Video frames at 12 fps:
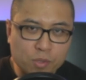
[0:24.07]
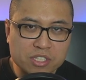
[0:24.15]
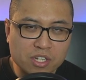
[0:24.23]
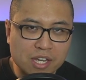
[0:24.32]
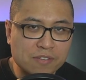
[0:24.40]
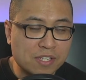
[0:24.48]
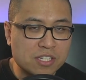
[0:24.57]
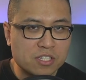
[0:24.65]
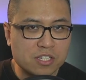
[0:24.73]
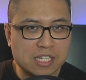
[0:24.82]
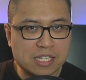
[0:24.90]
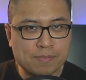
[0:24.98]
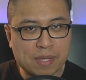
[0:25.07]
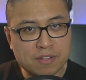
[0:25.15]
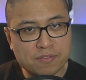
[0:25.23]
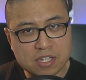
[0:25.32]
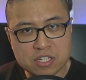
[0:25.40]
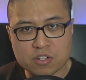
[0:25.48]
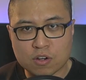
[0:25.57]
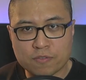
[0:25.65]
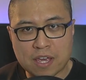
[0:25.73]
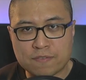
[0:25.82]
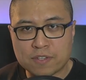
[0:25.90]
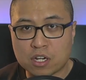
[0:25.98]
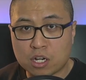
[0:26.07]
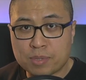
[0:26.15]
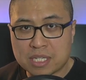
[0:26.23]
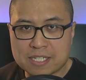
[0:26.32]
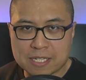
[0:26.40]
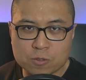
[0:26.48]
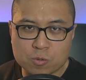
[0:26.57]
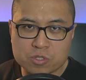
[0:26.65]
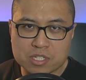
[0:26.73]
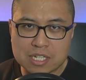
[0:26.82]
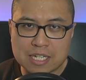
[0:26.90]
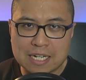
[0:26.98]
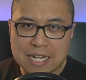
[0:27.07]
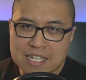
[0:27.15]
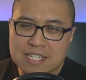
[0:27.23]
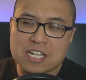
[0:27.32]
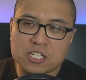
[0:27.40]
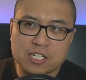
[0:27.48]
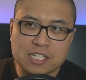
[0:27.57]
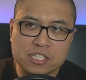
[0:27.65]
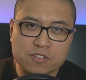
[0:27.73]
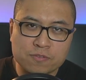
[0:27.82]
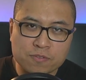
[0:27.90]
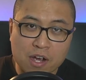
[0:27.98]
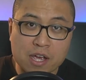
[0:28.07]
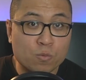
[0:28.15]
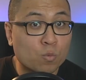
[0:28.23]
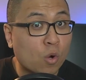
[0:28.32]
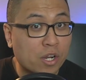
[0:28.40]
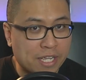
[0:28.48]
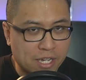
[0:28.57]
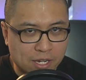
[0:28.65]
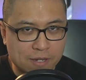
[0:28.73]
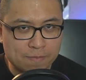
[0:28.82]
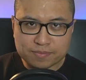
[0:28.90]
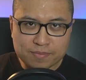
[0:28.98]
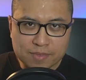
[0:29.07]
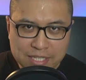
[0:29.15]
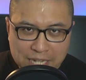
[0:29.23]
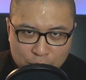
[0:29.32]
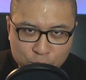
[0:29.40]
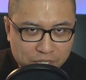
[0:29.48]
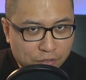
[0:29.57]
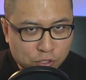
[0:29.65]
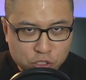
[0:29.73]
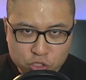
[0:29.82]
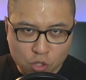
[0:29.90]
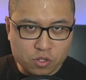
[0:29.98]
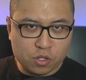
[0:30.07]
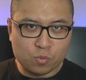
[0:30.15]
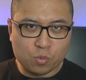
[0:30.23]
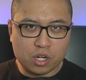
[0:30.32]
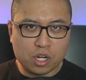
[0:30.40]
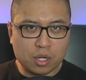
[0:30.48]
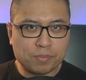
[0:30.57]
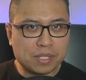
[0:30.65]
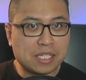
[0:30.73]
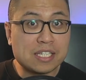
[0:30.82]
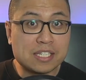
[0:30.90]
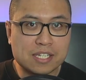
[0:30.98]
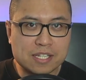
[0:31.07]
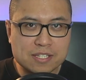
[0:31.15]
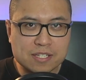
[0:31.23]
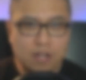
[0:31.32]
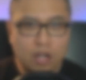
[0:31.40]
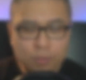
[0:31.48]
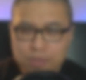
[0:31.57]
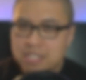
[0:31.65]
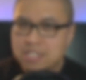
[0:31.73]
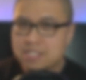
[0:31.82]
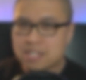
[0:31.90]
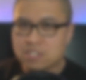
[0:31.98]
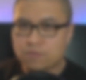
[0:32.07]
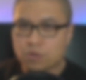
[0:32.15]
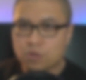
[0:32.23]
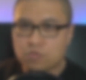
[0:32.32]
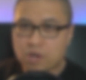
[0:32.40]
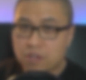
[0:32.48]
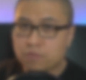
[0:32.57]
dive into the benefits of heavy R P E singles, let's actually define what they are. Now, if you don't know what R P E is, R P E stands for Rate of